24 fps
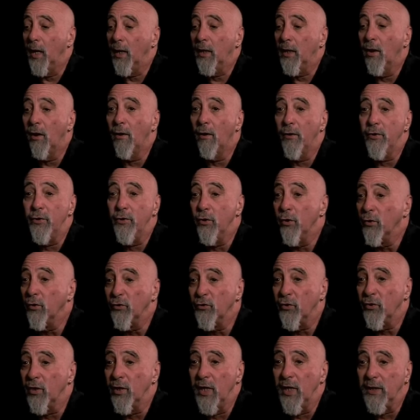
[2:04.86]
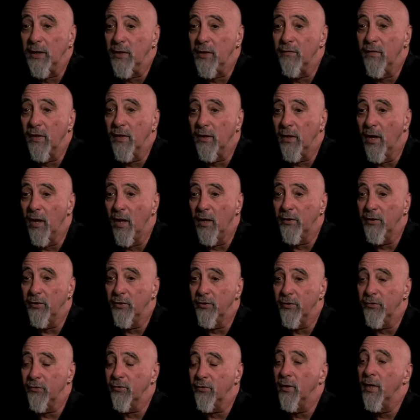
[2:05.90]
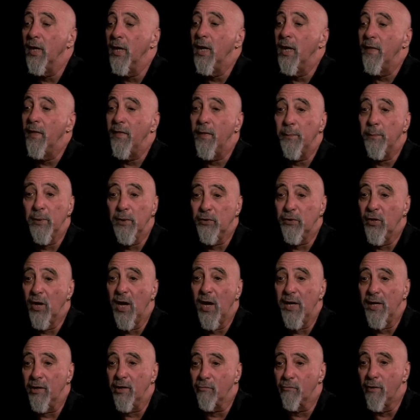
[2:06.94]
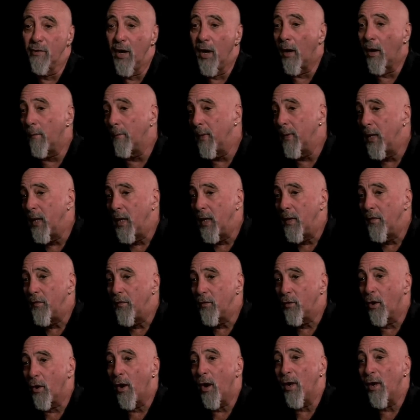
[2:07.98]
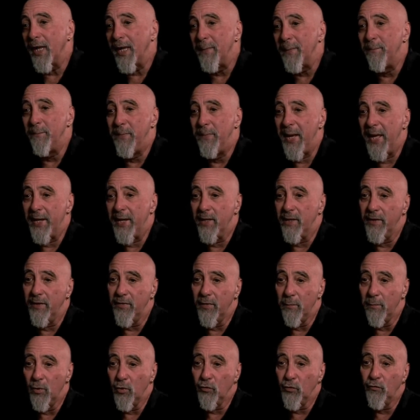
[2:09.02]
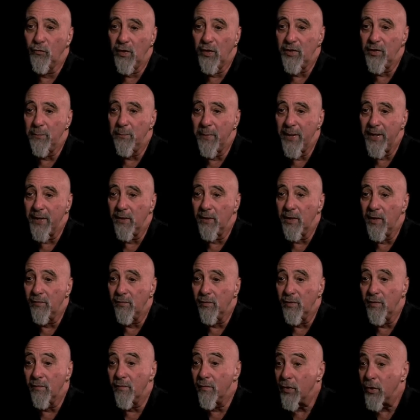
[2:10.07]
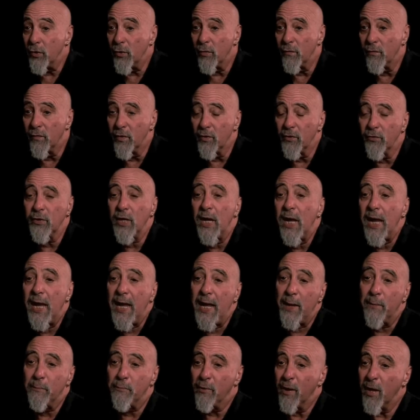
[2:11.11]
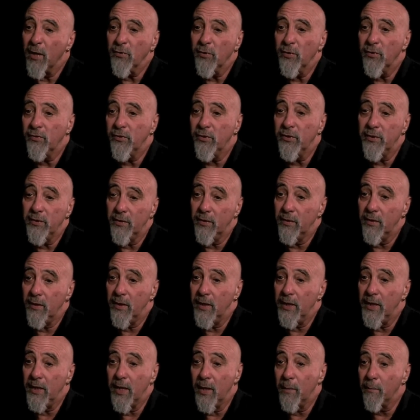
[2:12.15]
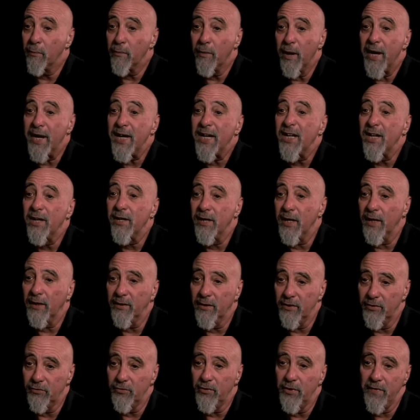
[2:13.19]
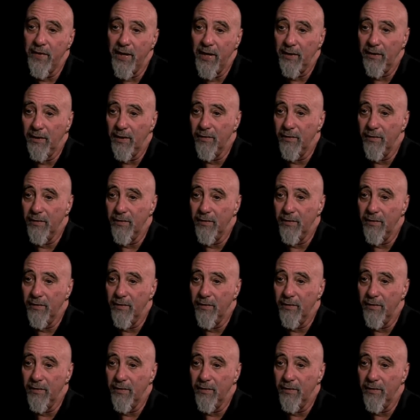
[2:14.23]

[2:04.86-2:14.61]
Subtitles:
Carl Jung's collective unconscious, the Platonic realm. They're all embedded at the most fundamental level of the universe, and processes in our brain connect us to that